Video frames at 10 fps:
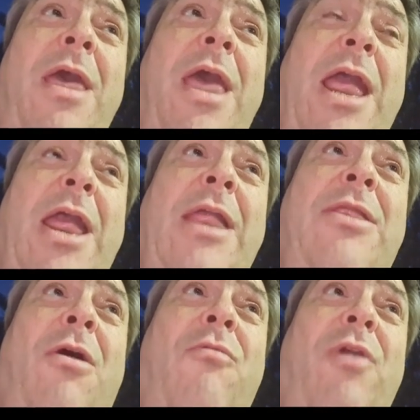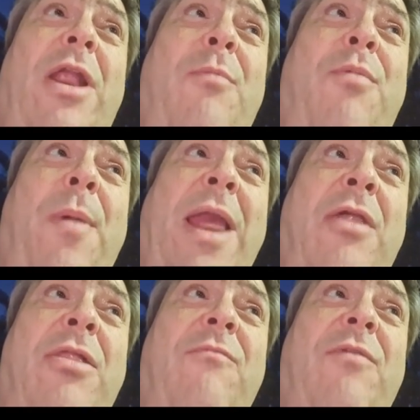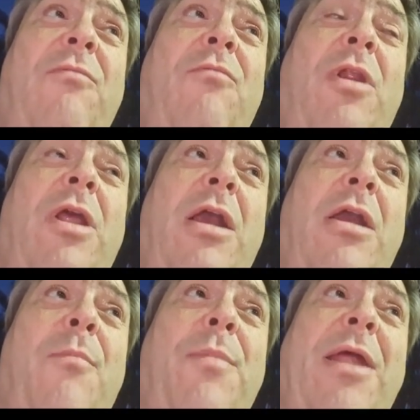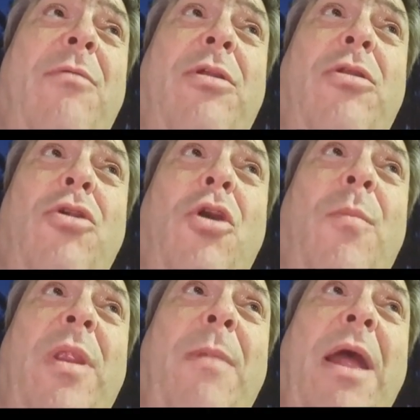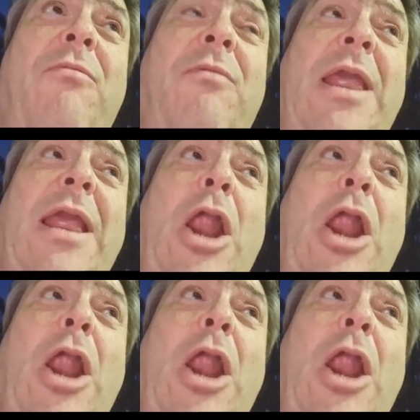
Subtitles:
it's not really a proper castle. Like the one I can't pronounce in Germany, man, King